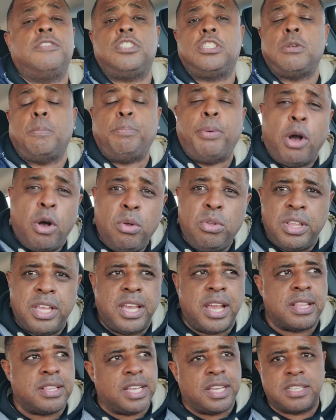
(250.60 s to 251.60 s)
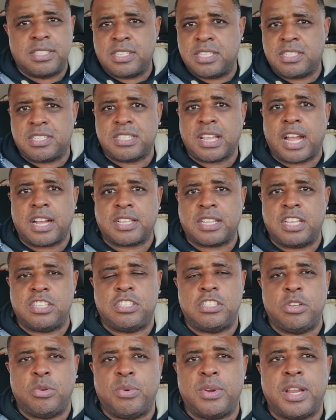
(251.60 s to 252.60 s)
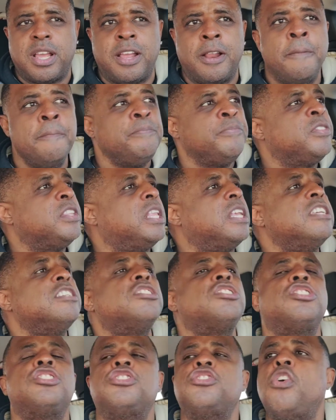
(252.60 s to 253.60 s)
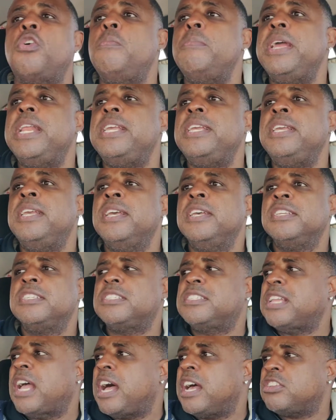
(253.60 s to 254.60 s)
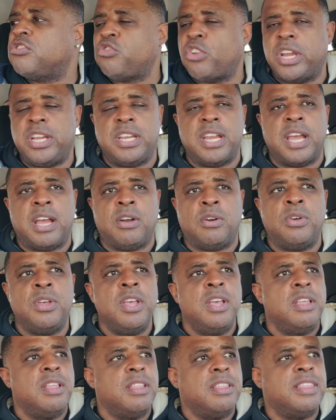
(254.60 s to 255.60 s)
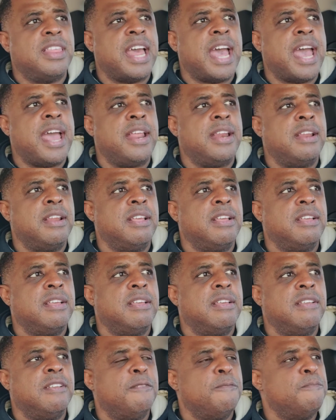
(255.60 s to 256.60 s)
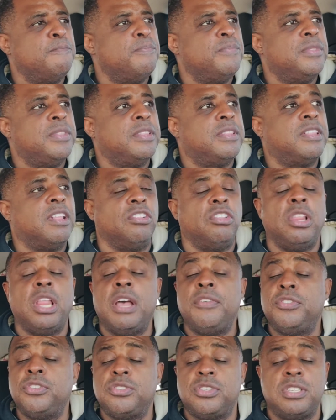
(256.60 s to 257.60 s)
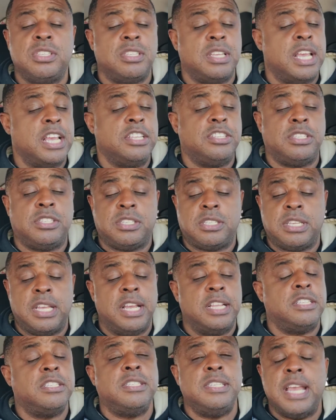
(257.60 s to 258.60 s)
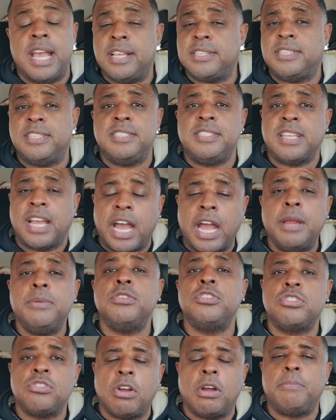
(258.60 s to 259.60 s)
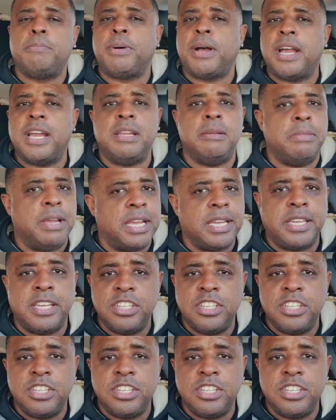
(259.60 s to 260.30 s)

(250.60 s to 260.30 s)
Chipotle, I think, is a stock that's doing that. There's so many stocks right now that the levels is, yes, it's time to start buying, man.